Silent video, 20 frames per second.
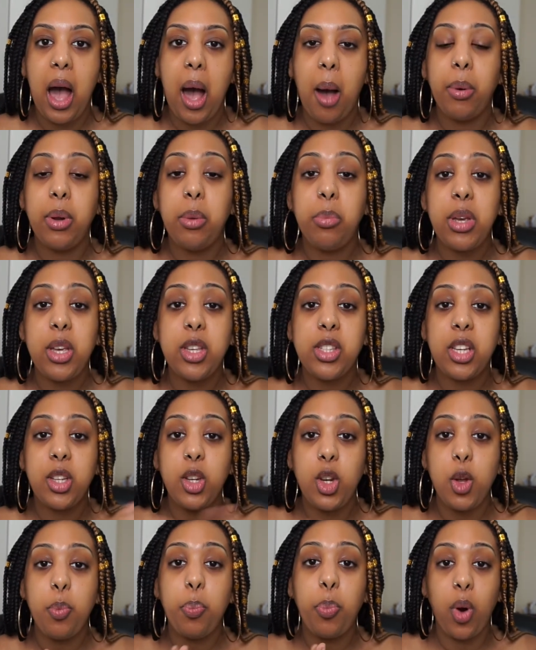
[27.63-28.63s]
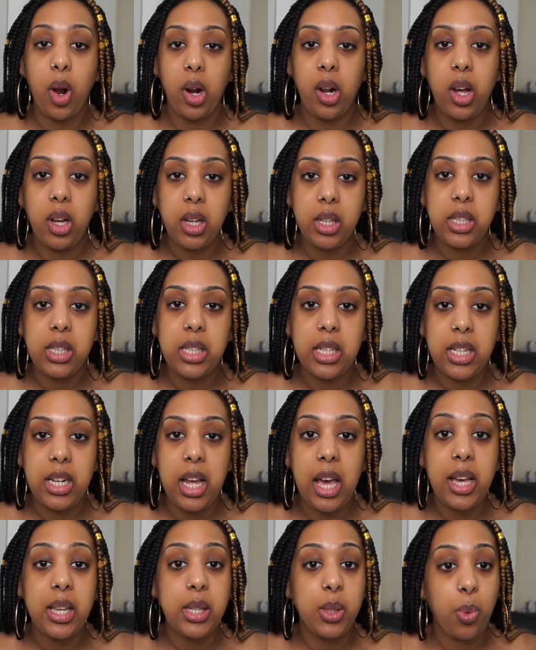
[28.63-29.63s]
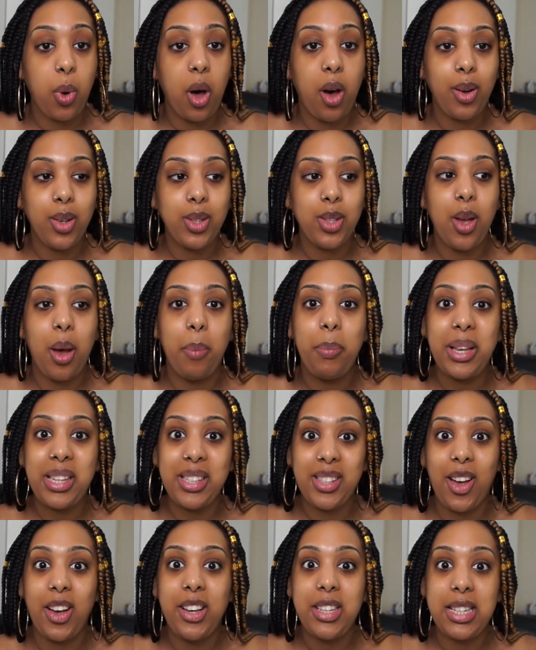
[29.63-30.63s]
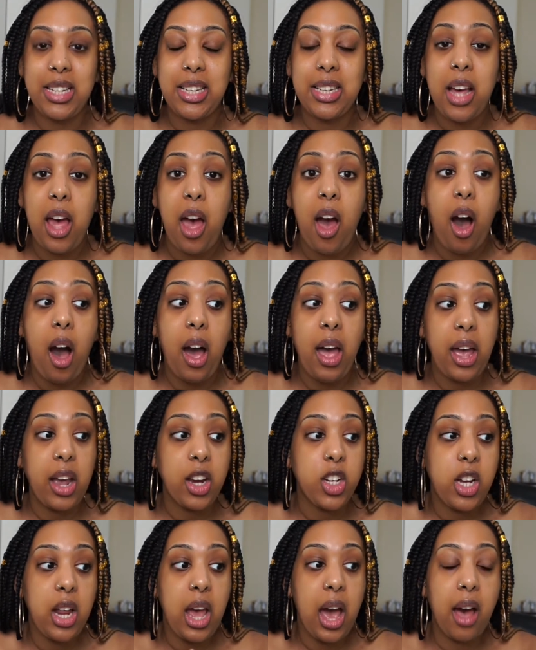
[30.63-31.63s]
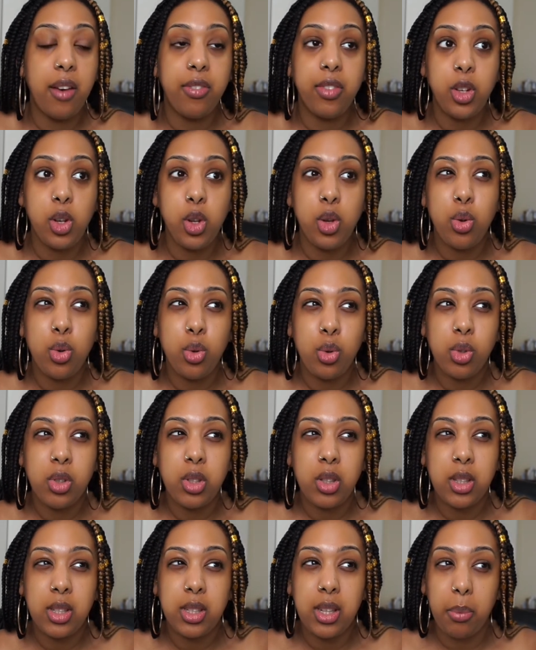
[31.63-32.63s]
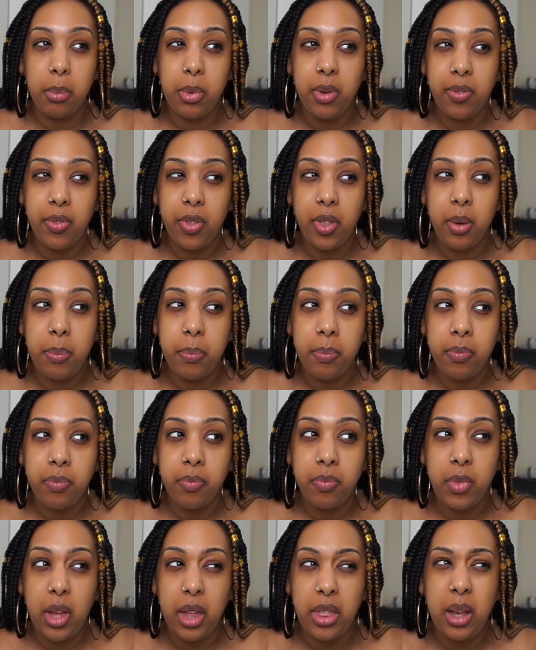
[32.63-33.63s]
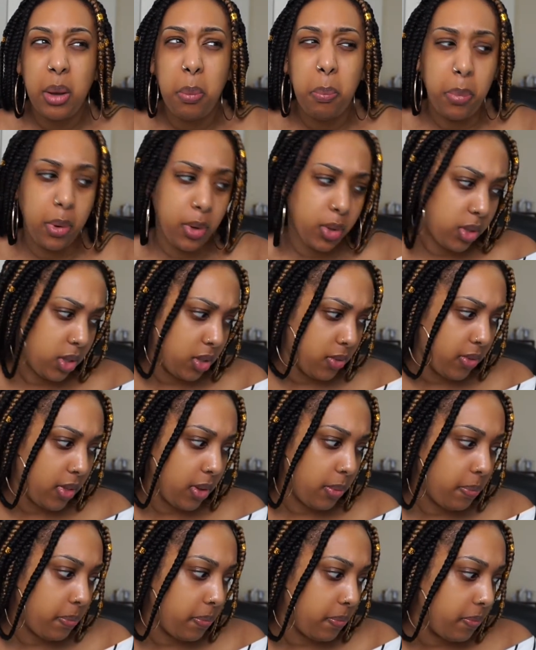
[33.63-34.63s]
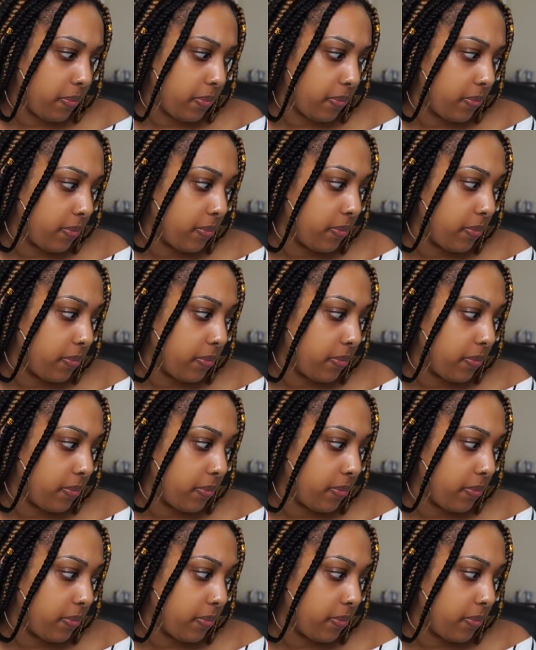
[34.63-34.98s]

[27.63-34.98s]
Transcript: I'm going to be using new products today as well, so I'm excited. I actually haven't used some of them. I think most of them.